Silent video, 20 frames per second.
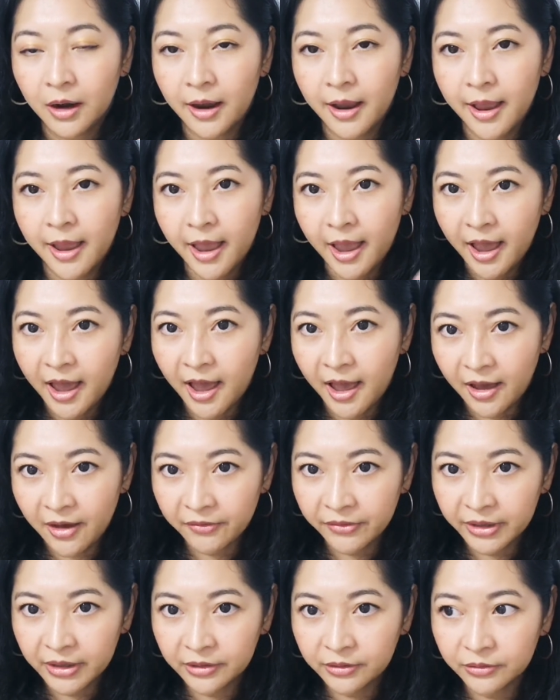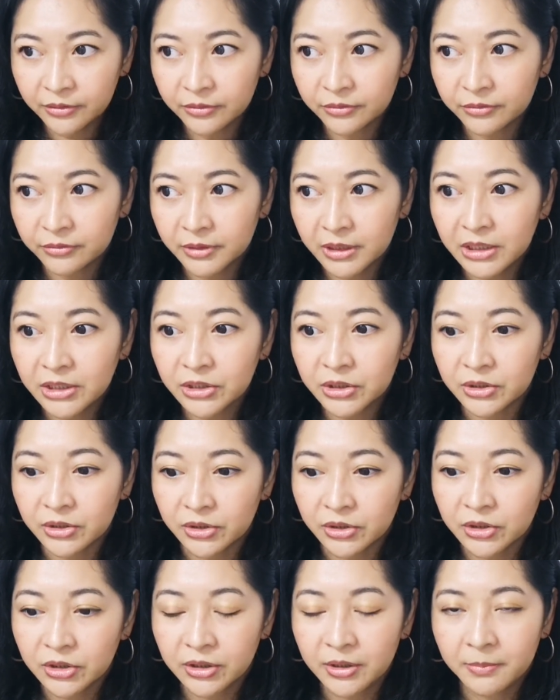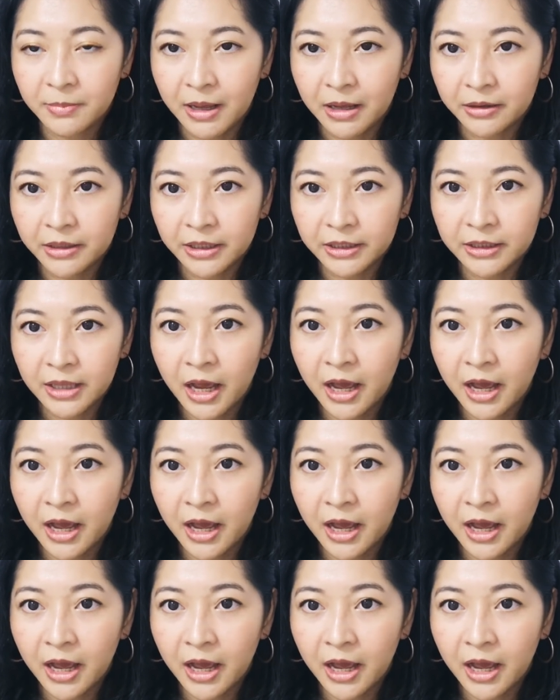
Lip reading: having researched about it,